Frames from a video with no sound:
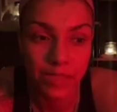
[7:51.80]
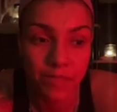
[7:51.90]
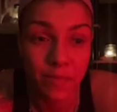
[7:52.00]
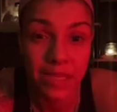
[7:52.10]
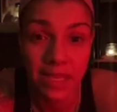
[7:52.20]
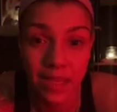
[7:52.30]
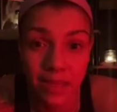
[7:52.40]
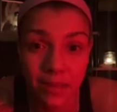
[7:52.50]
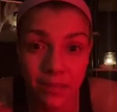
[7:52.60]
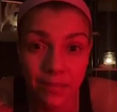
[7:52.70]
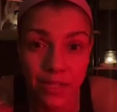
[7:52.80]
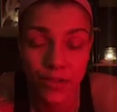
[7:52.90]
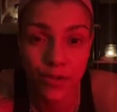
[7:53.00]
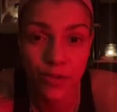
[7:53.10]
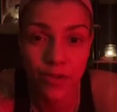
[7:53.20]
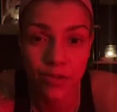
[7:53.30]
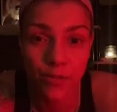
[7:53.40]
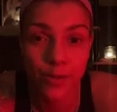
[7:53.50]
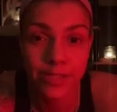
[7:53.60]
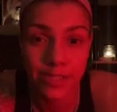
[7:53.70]
speaking my truth and
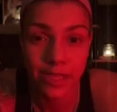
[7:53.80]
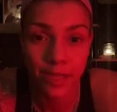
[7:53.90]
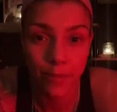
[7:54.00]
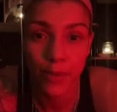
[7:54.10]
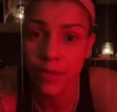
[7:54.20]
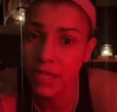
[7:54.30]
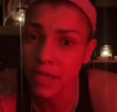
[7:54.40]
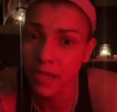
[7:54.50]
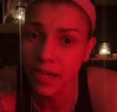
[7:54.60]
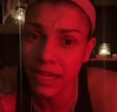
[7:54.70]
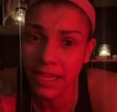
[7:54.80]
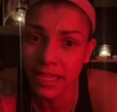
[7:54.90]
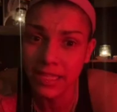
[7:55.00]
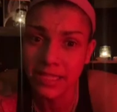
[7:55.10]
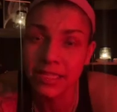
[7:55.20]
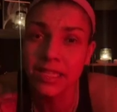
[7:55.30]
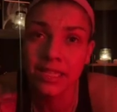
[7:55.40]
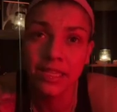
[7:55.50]
voicing it both here and